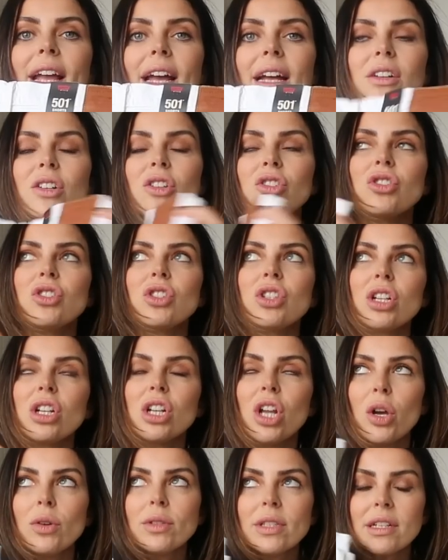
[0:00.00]
had
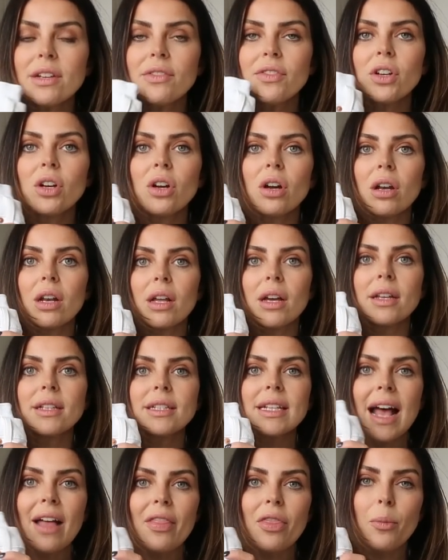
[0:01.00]
loads of different colours
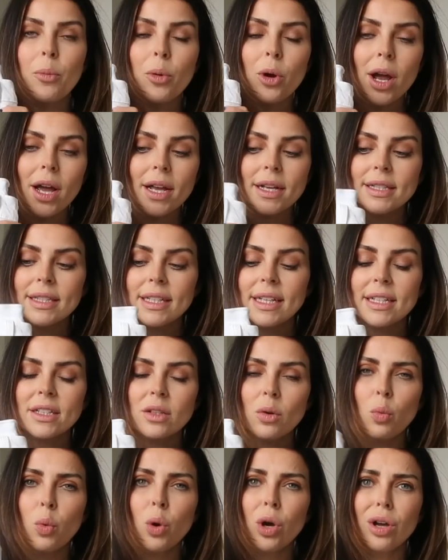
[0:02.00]
and the prices
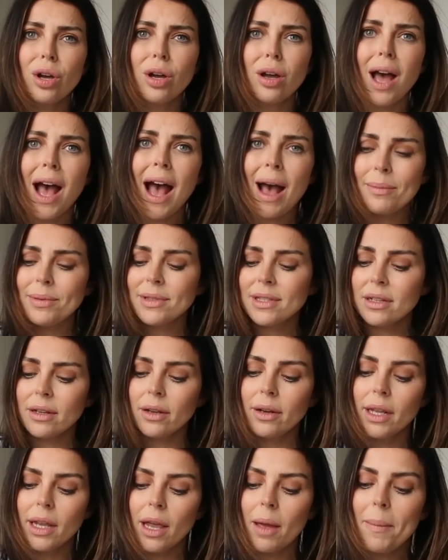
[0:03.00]
were
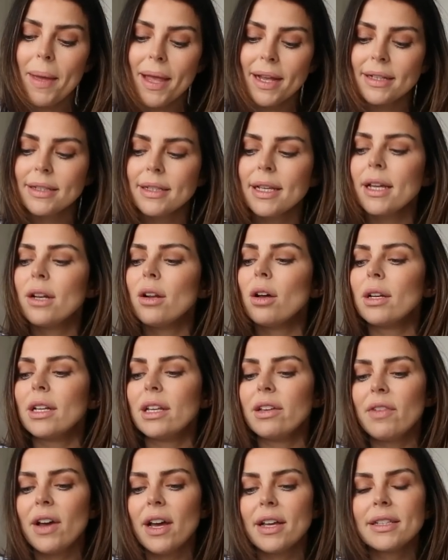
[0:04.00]
absolutely amazing on
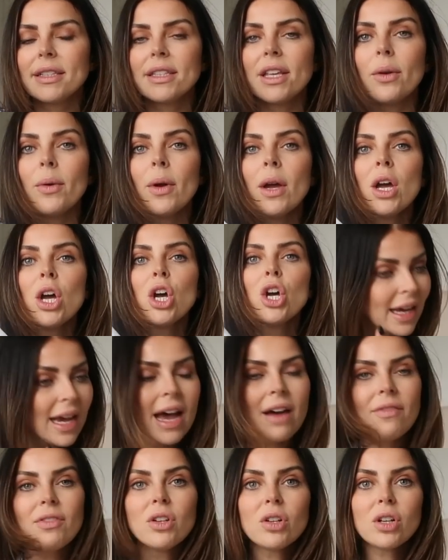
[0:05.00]
Levi's. So
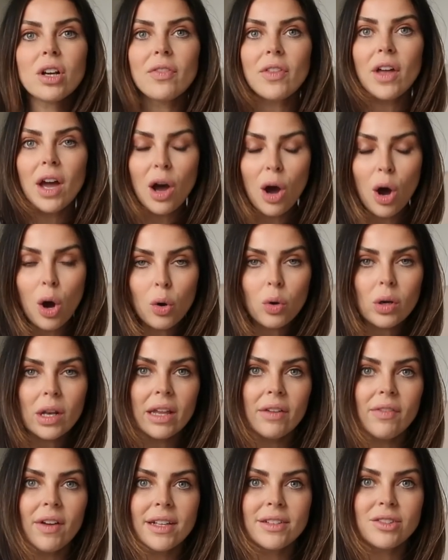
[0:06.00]
have a look on the whole
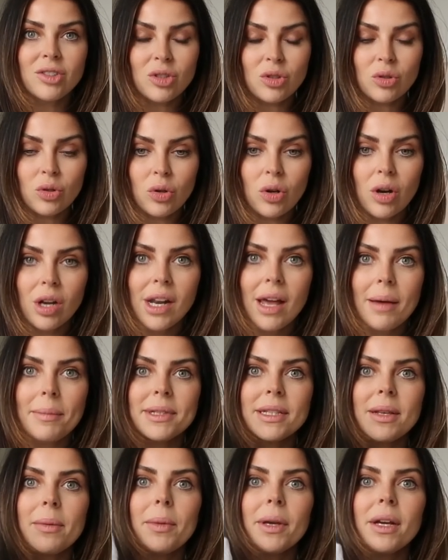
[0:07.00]
Levi's store on
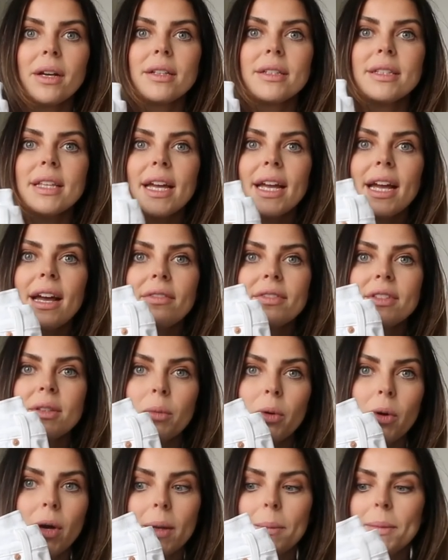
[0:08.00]
Amazon, because they have some
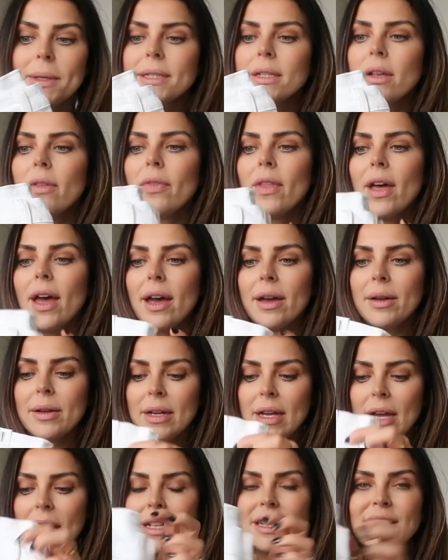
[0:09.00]
great bits on there.
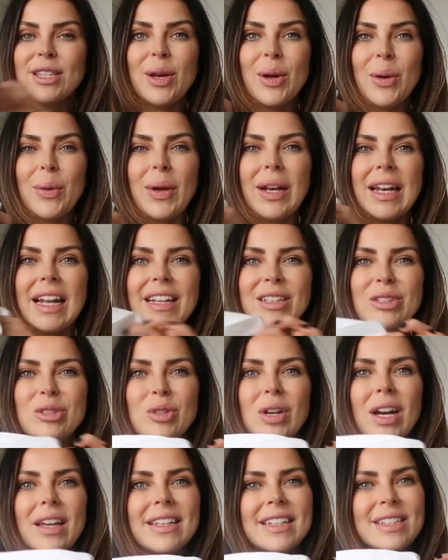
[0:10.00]
So let's
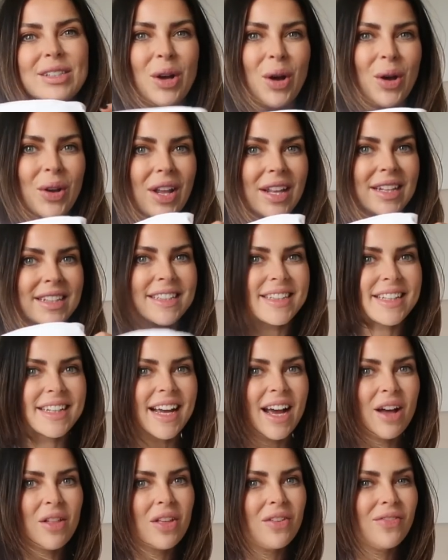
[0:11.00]
try these on and see
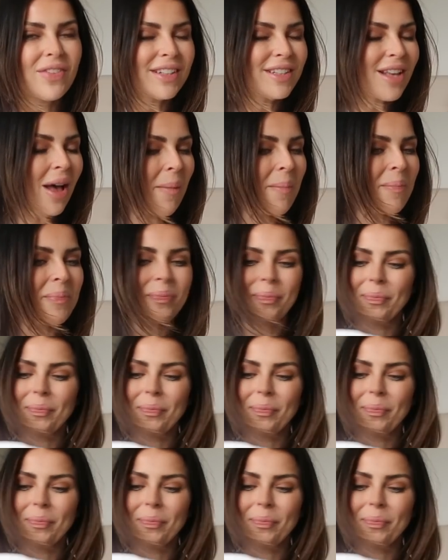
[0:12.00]
how they fit on.